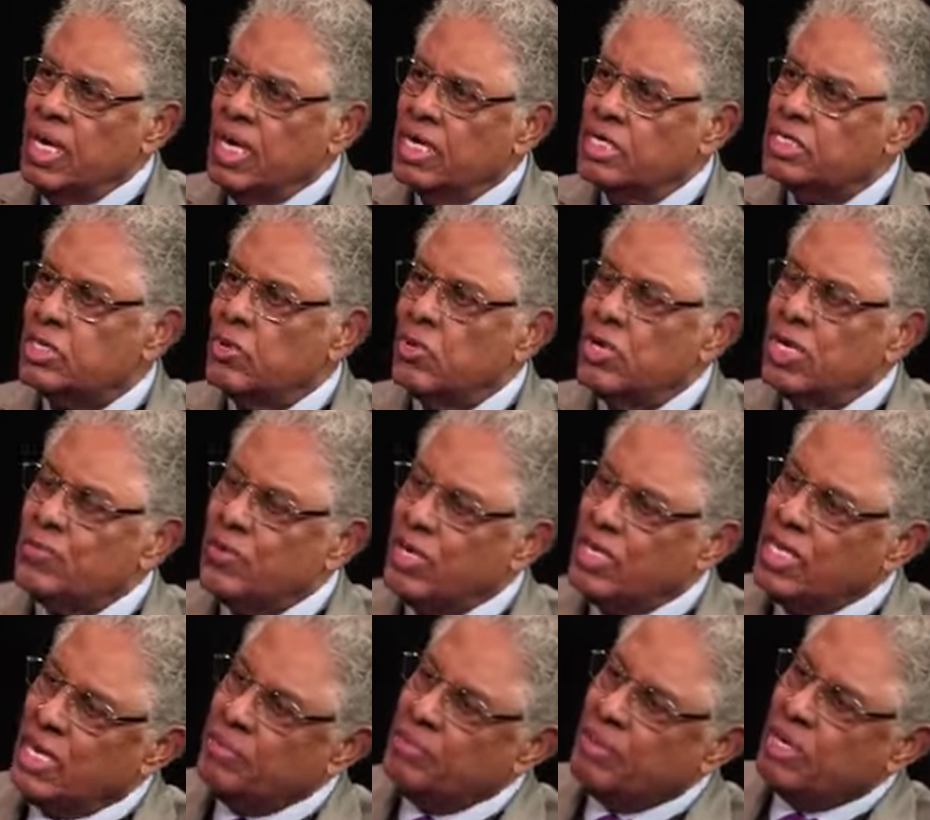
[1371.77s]
And so
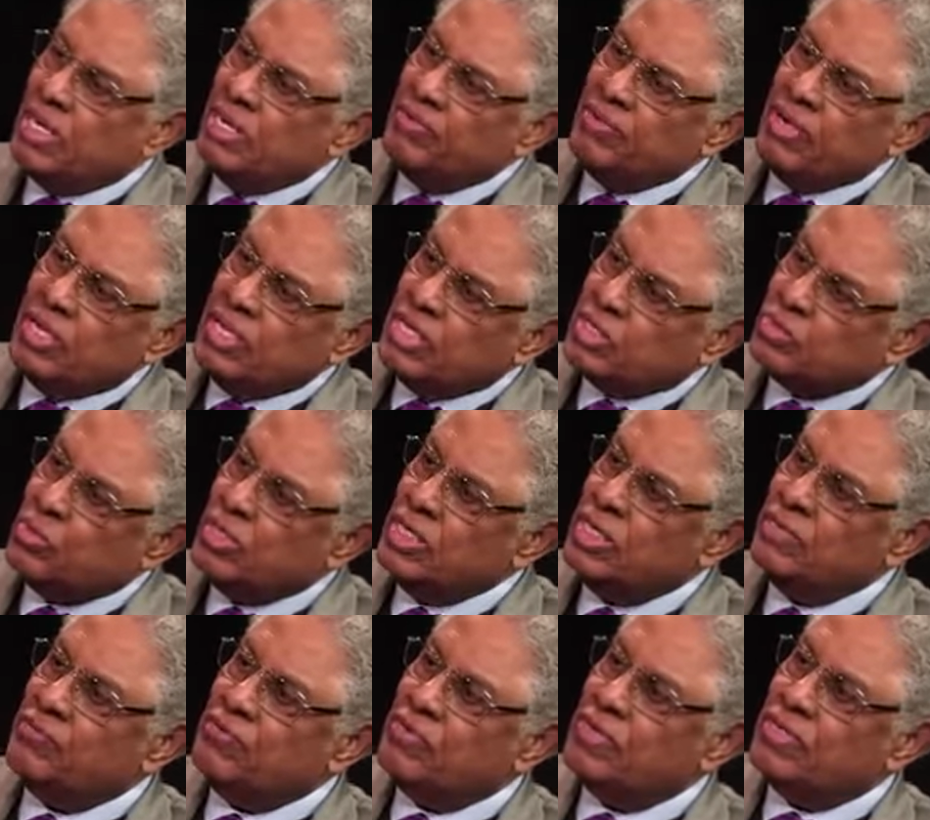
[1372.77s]
where they'd been living in this
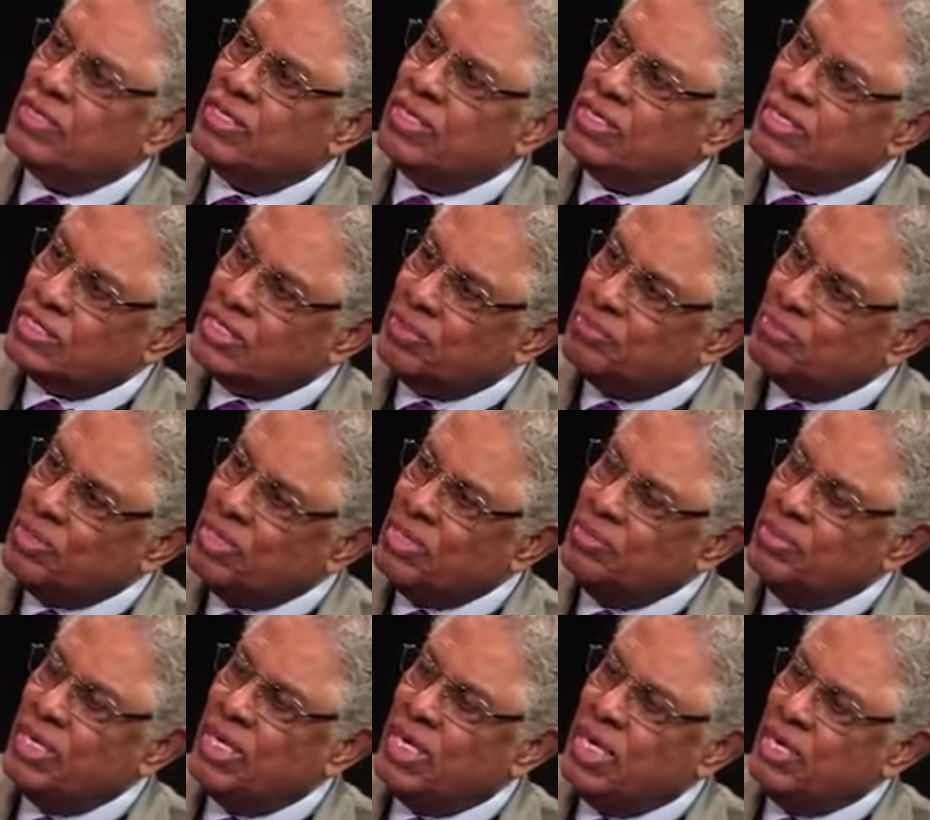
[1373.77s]
wonderful
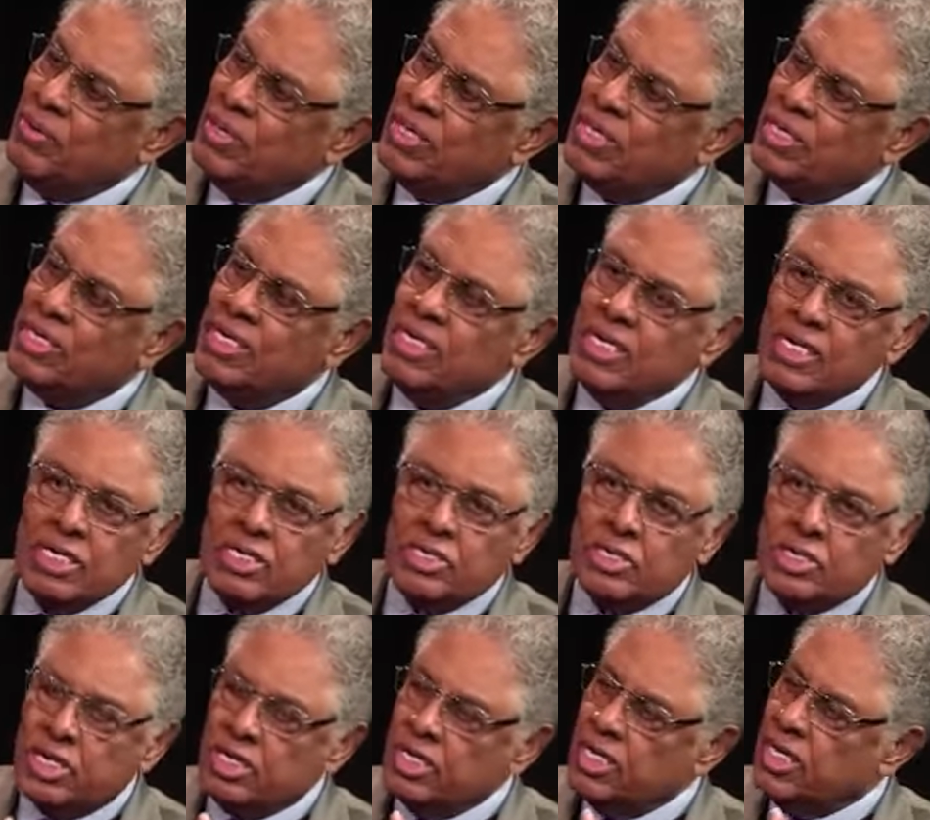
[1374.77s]
suburban area,
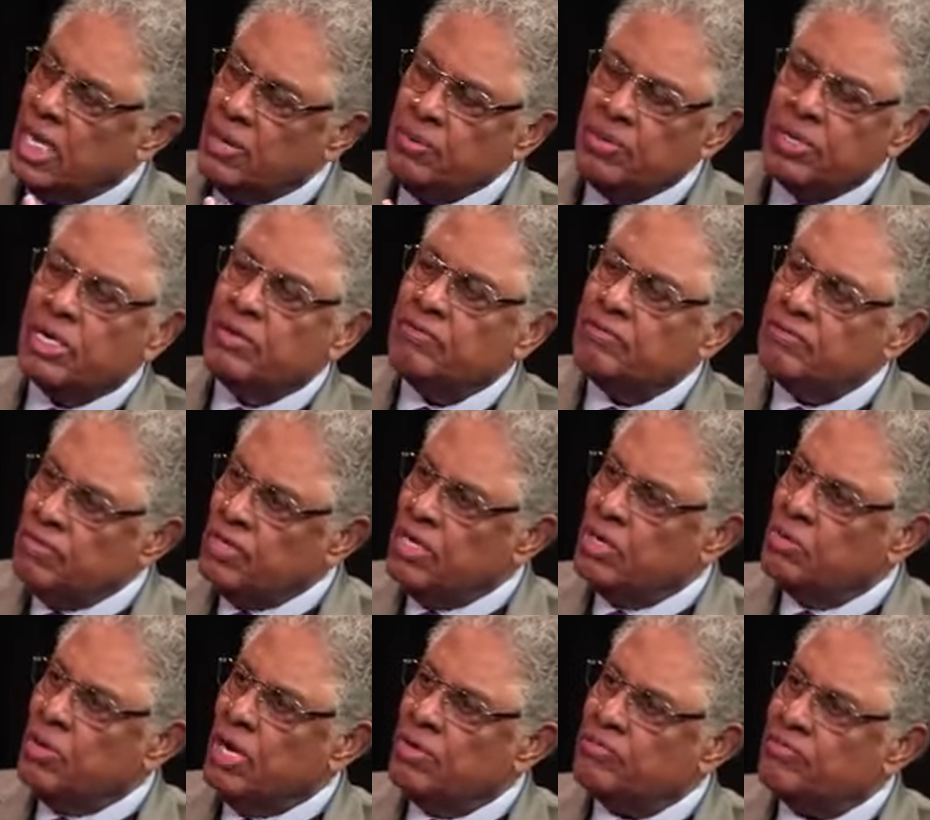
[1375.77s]
suddenly they were in a
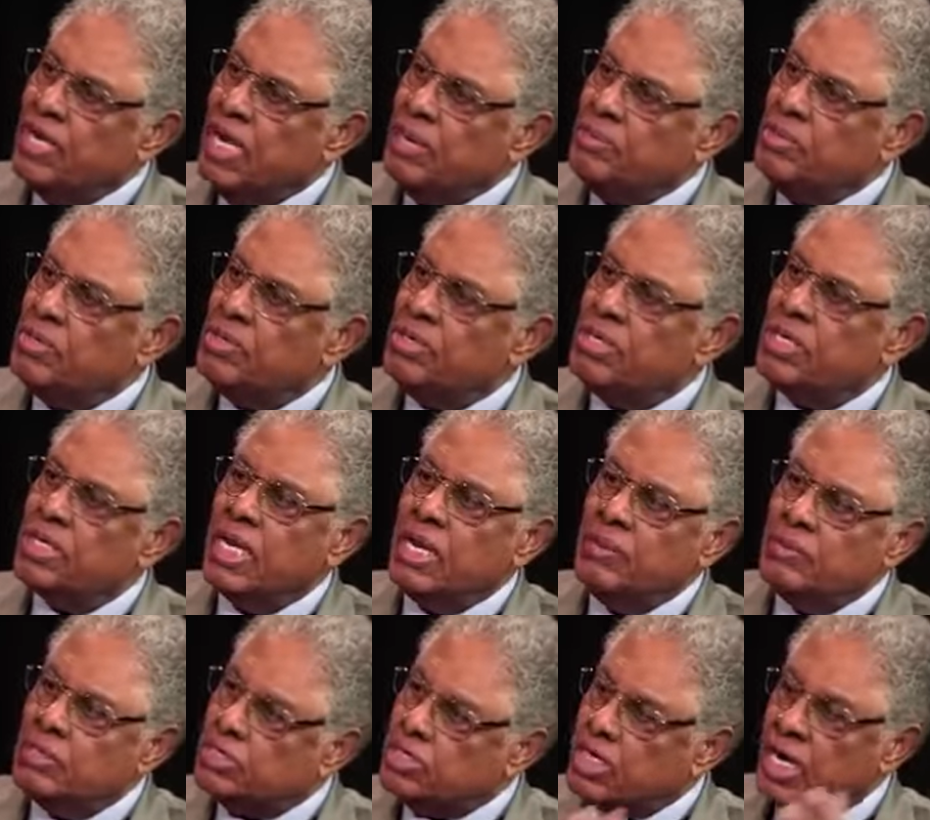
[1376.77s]
very rough neighborhood, and
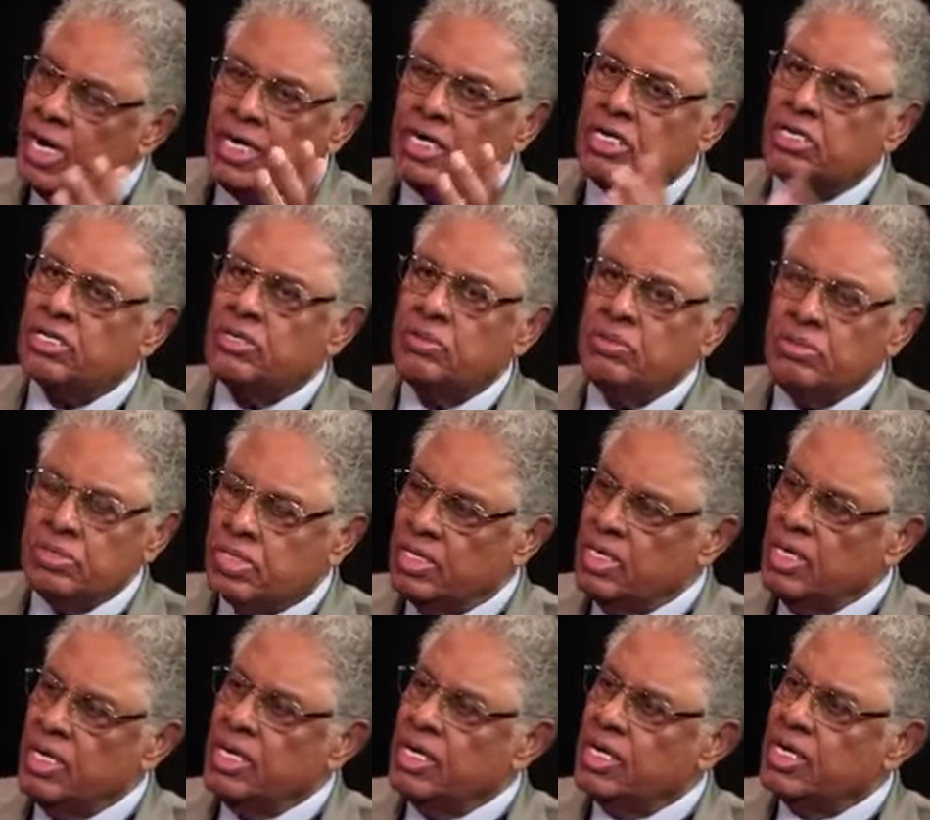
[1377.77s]
they were shining shoes
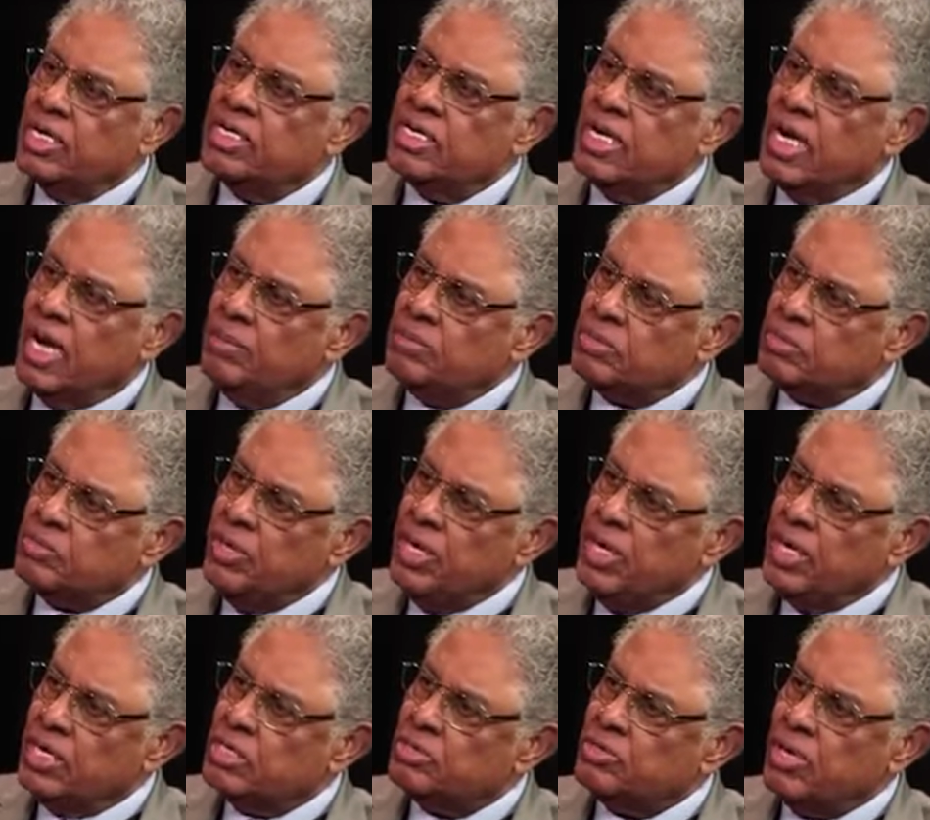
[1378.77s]
in Times
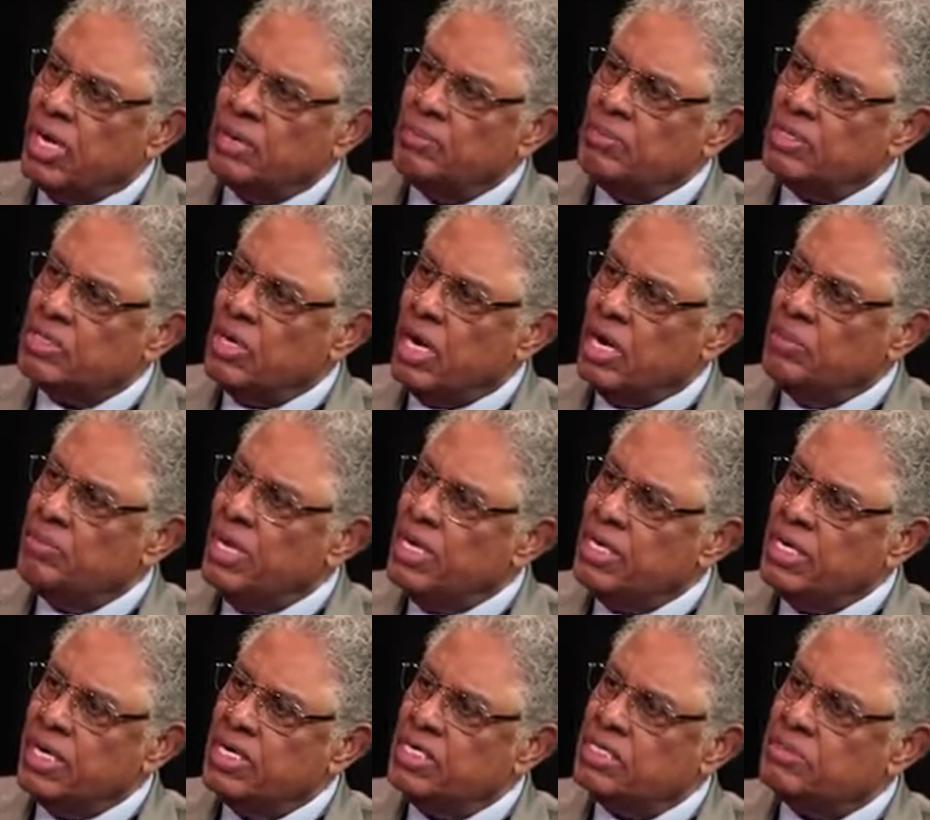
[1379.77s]
Square to try to
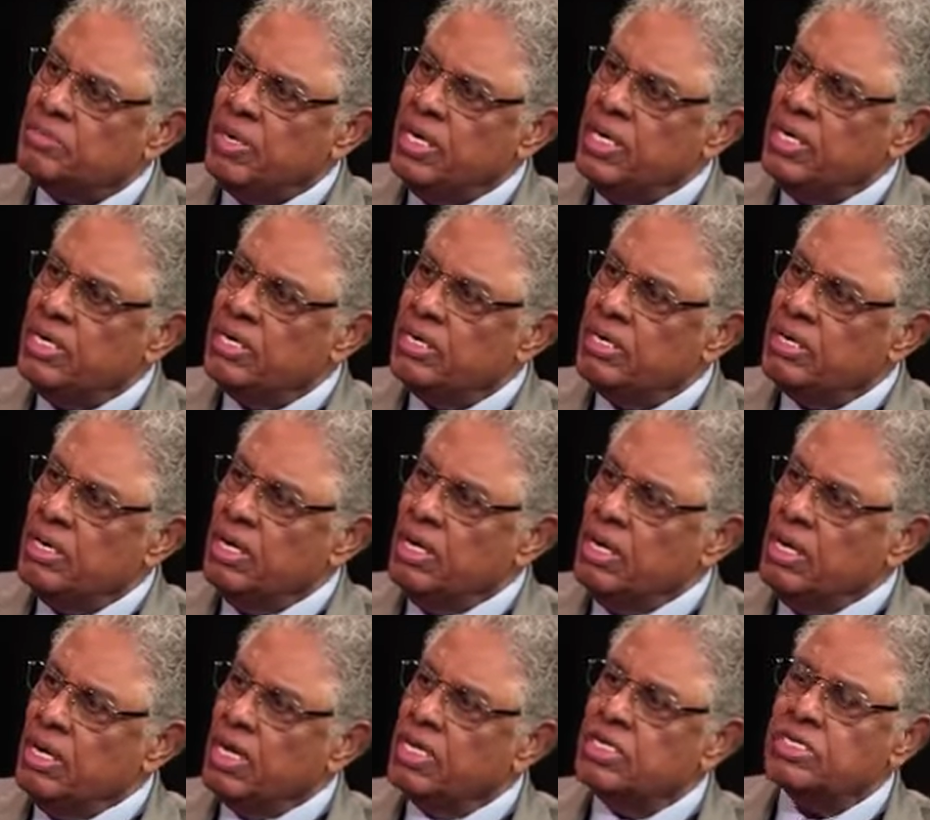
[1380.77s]
make ends meet.
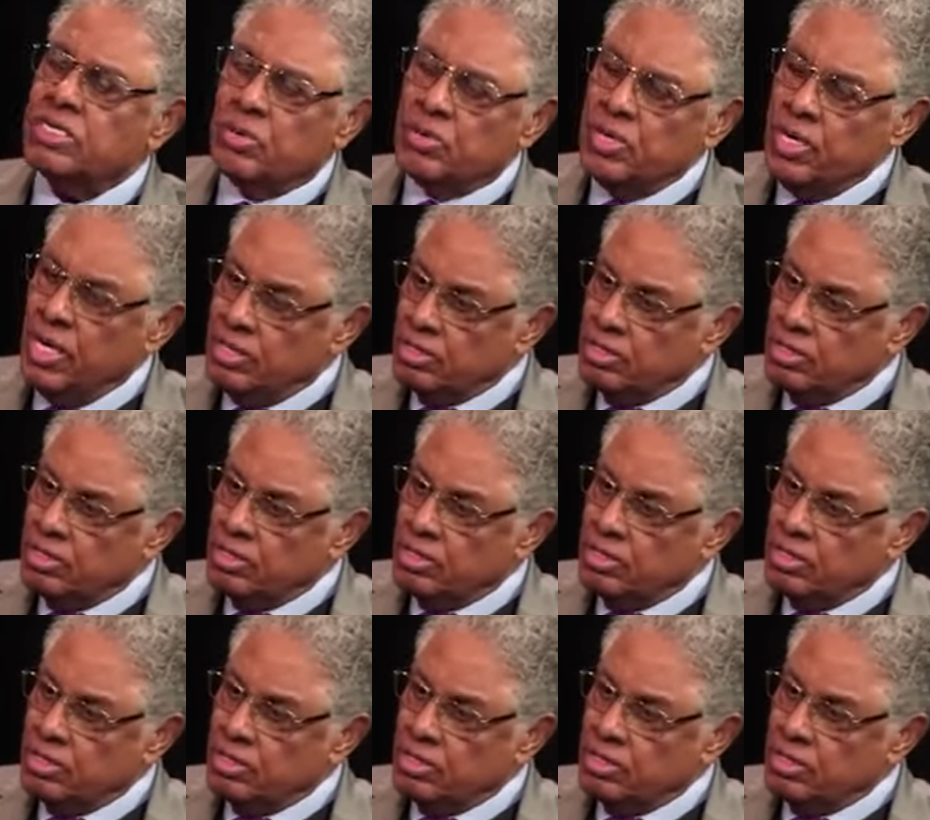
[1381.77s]
And so he